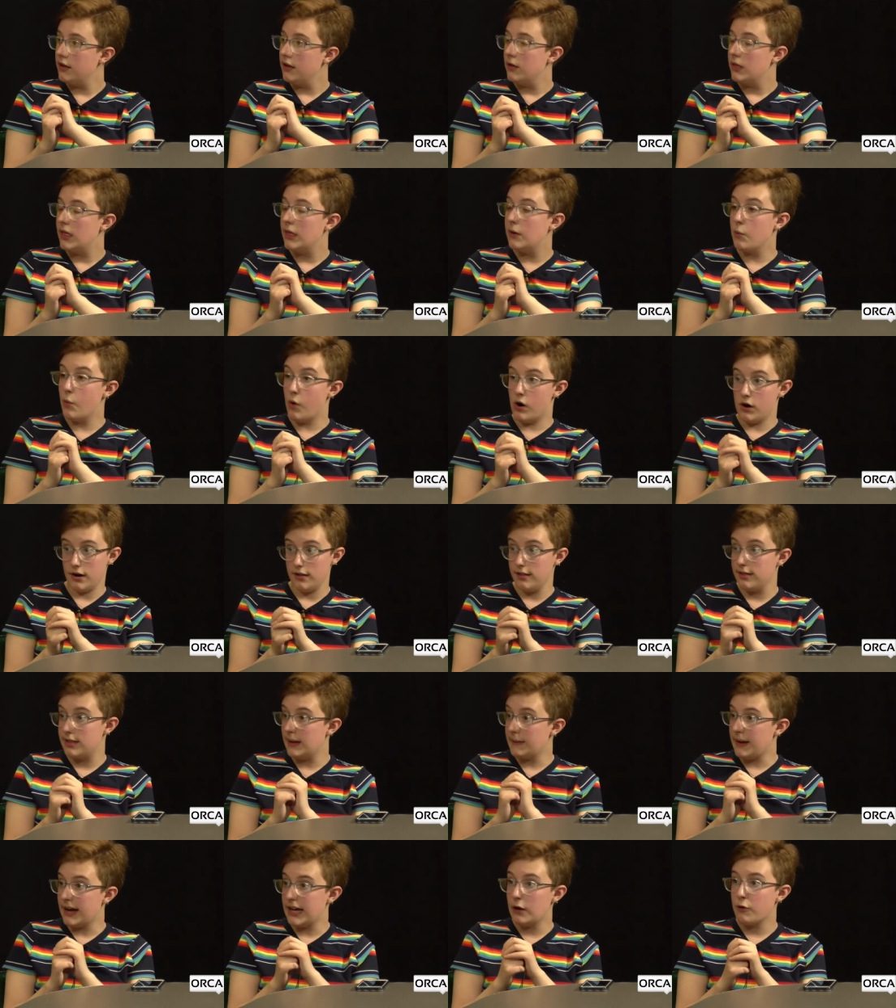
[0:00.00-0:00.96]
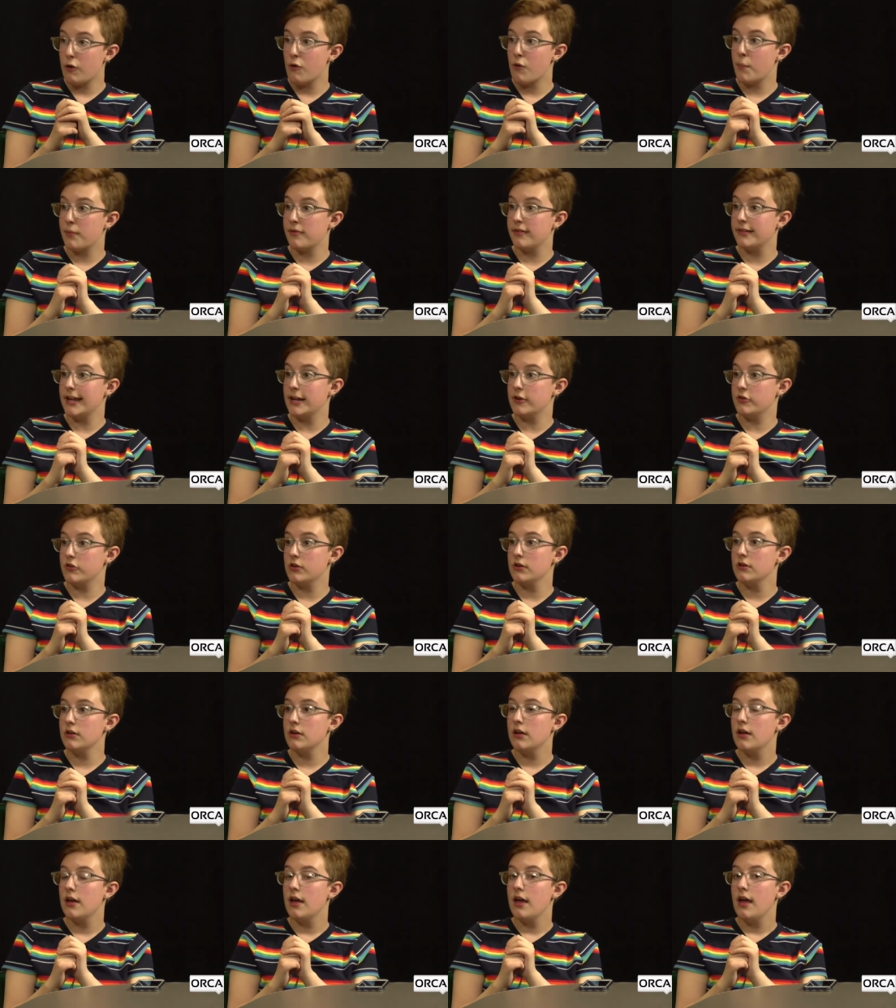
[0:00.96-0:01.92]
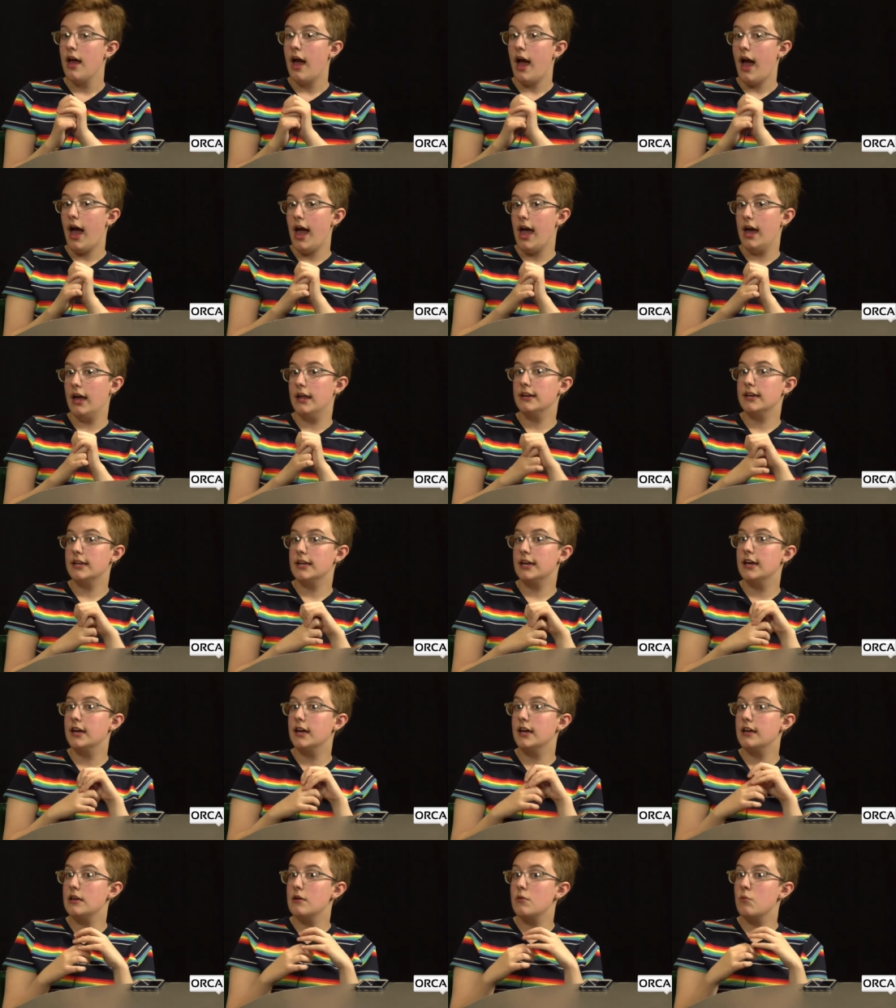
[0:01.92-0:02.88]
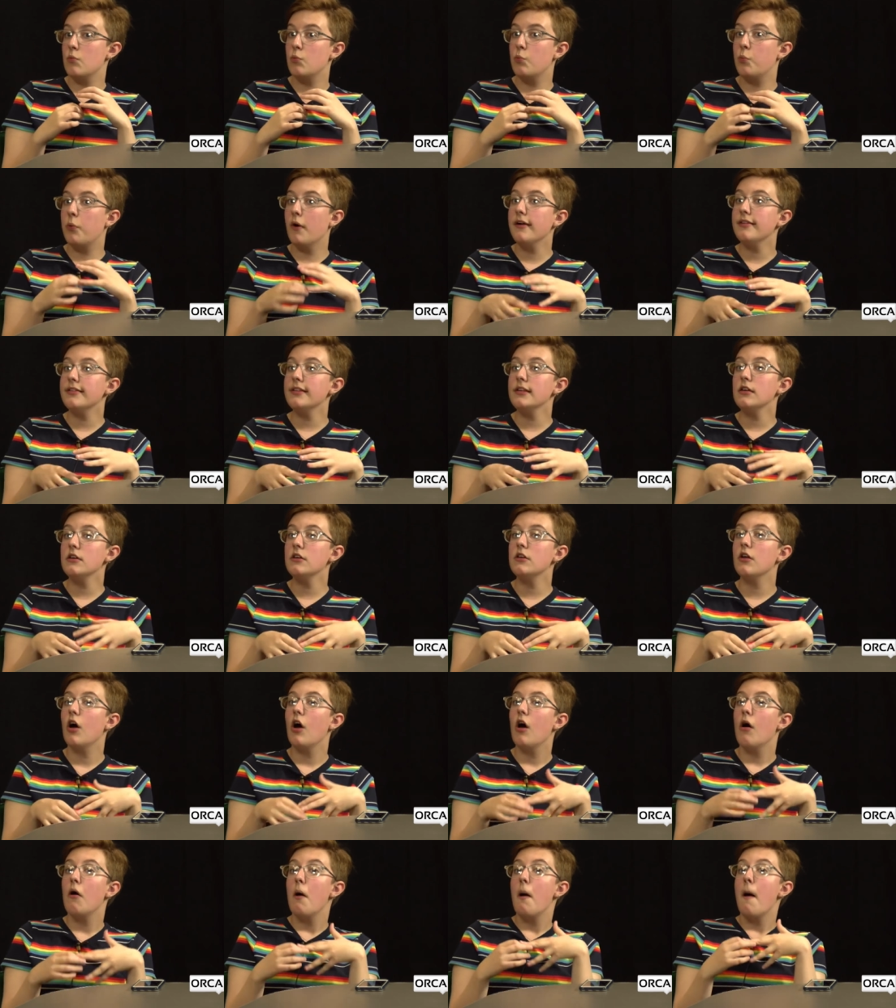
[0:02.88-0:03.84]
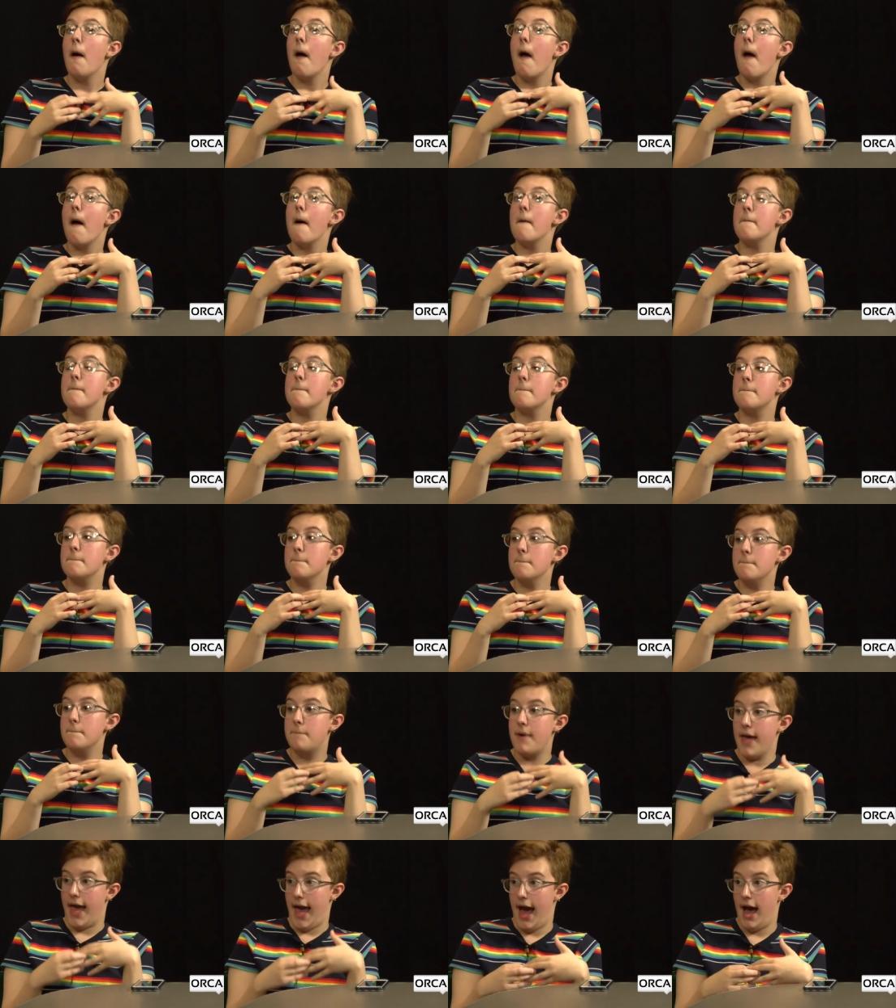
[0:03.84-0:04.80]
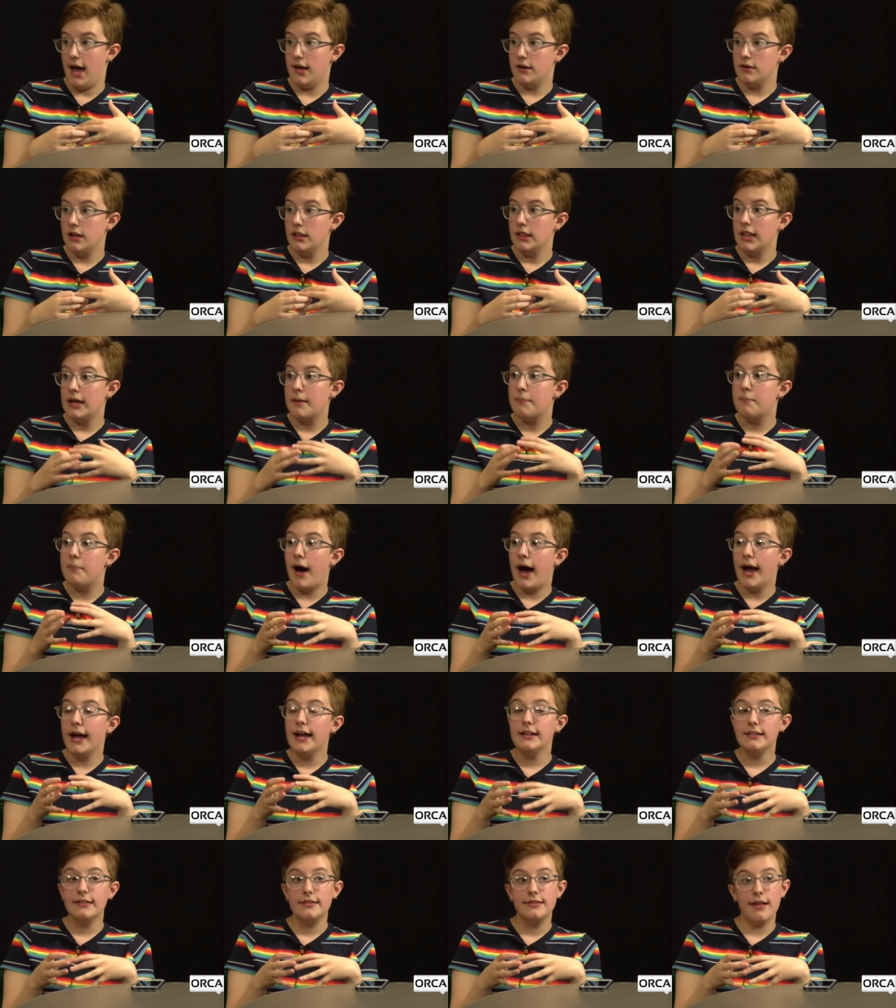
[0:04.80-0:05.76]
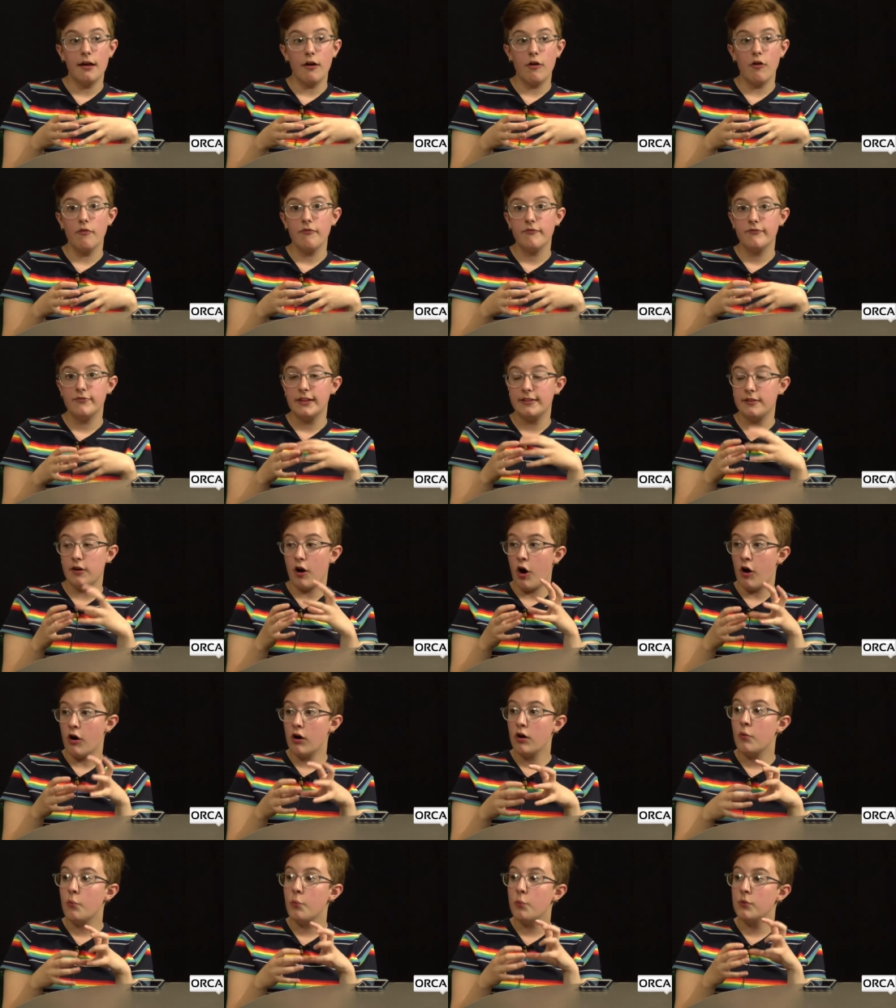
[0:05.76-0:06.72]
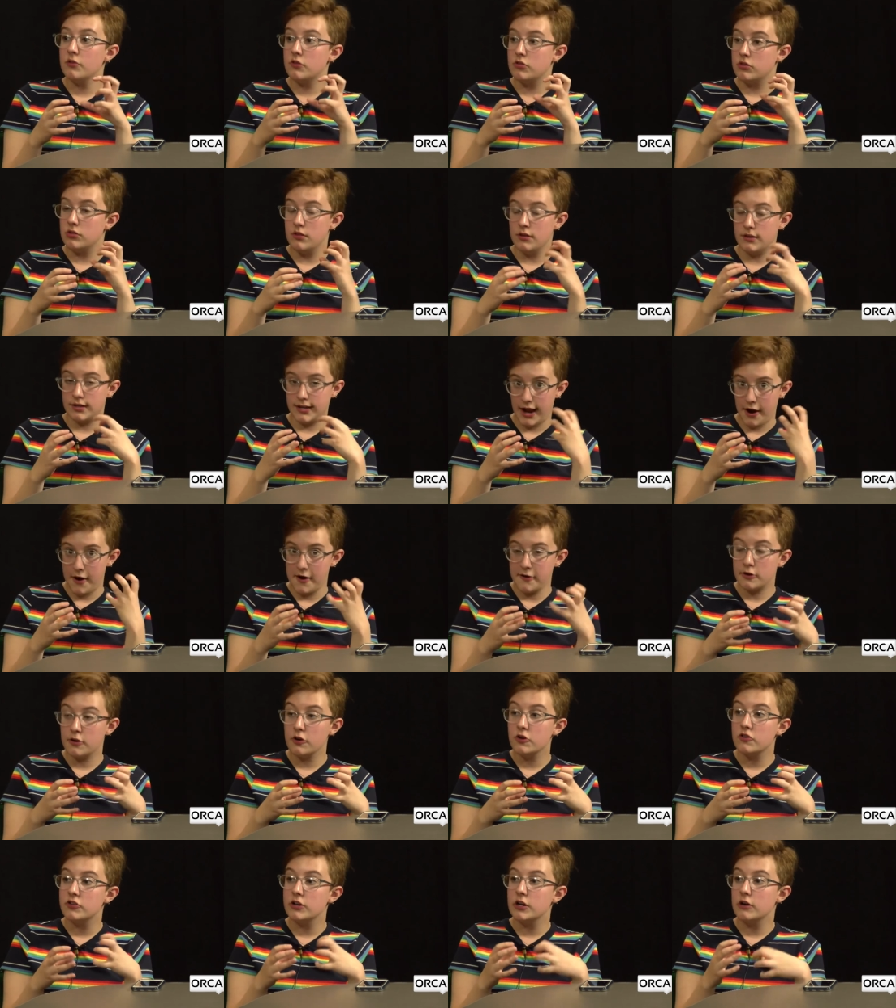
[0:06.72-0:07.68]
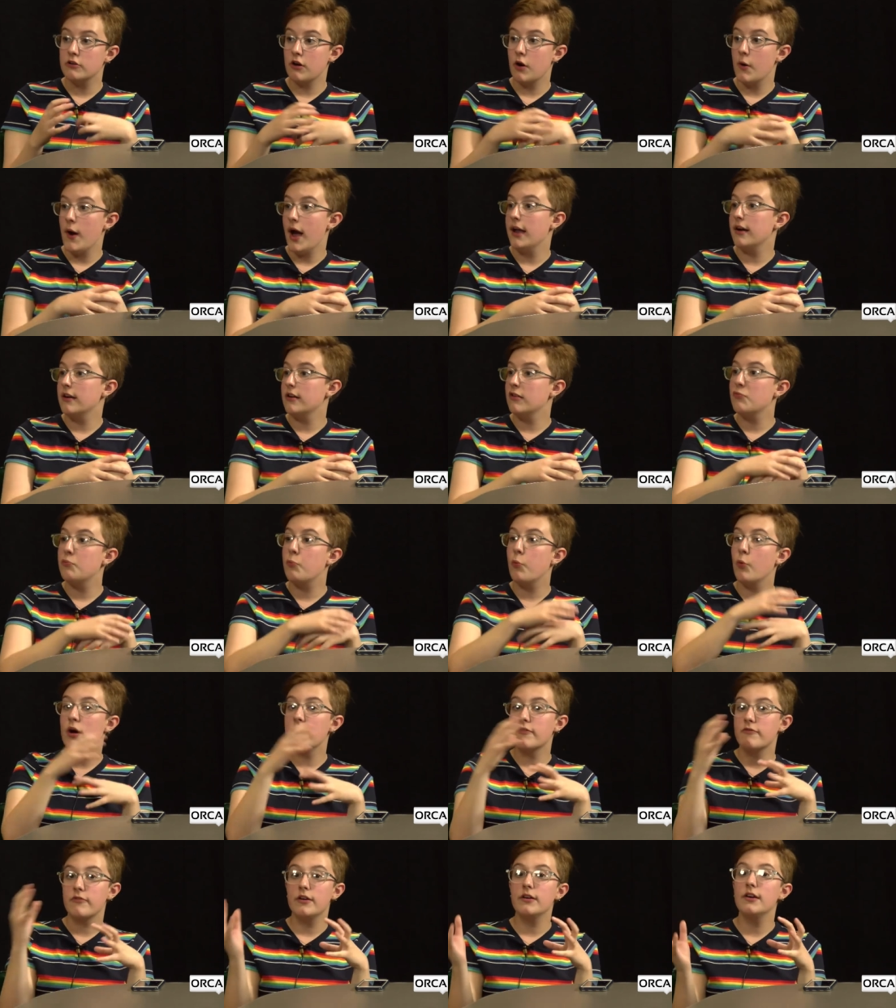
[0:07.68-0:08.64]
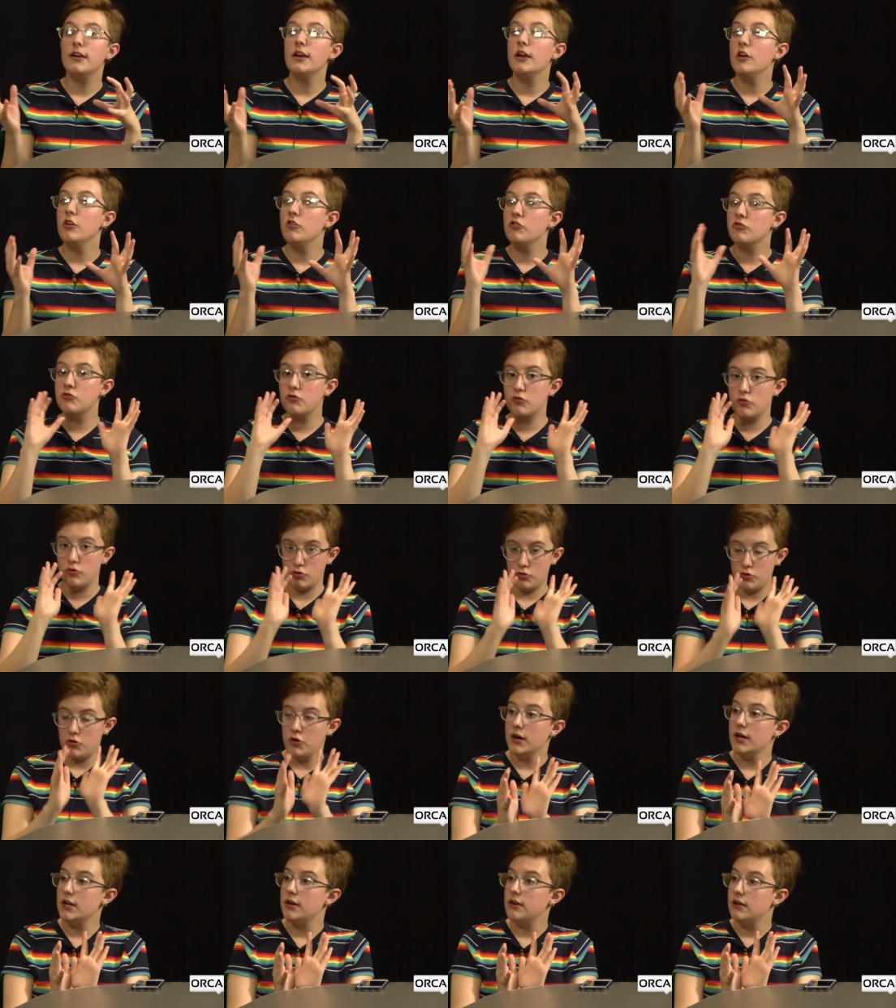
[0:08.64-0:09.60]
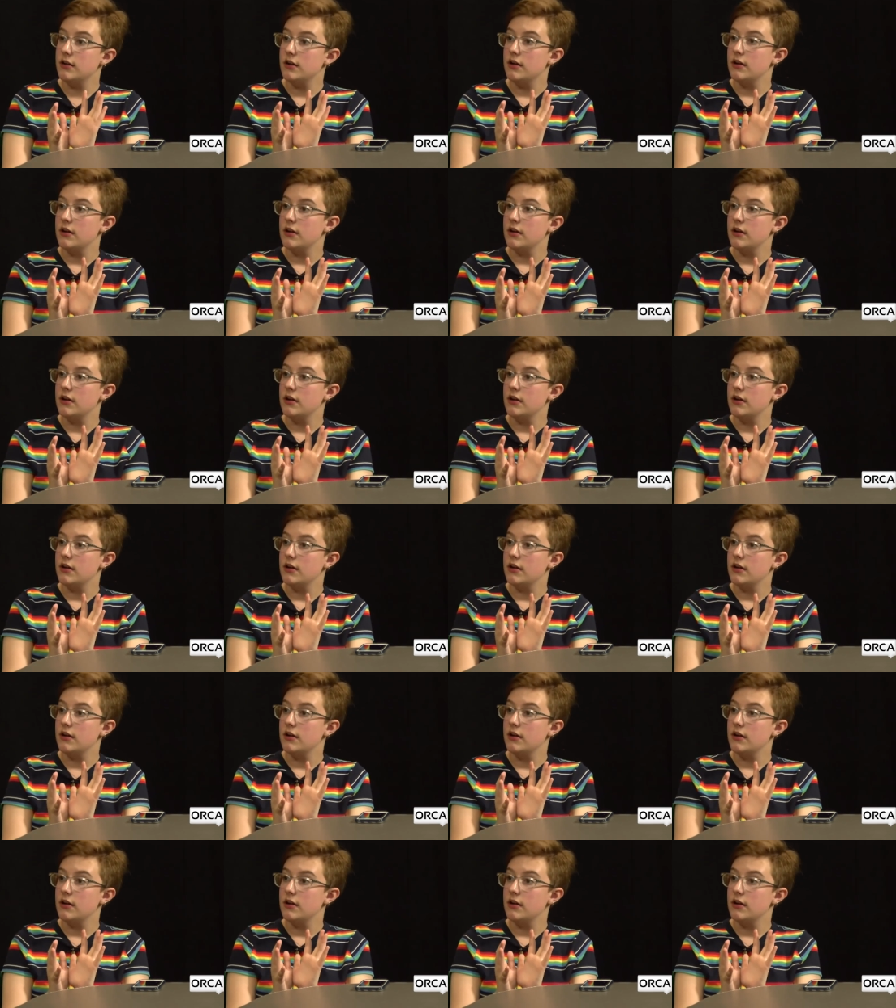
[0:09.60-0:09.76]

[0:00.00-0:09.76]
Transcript: They wanted some kind of representation, and it wasn't bad. Like by itself, this arc with this character Shiro and his boyfriend is good.